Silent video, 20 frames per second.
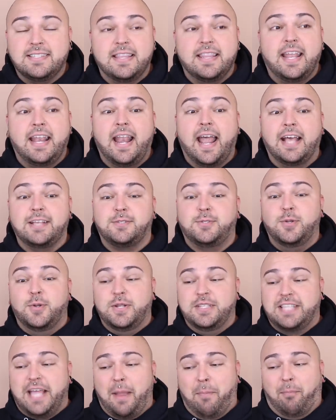And then as soon
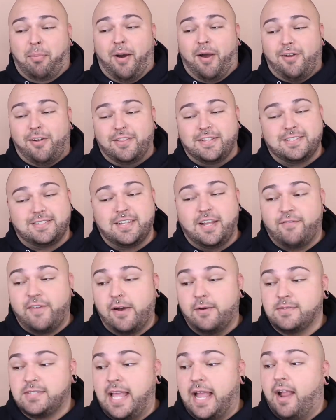as I bought all this stuff,
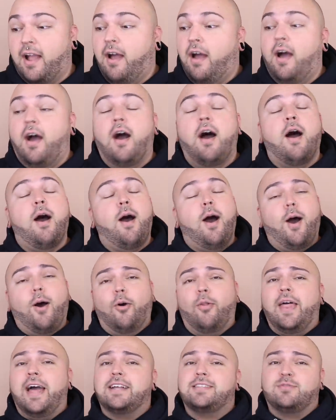I was like,
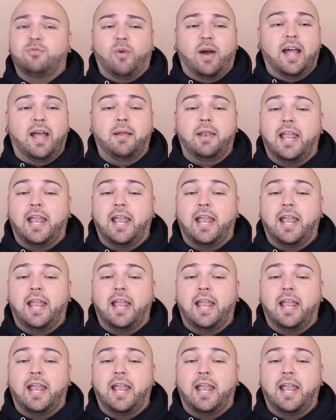oh, that's why.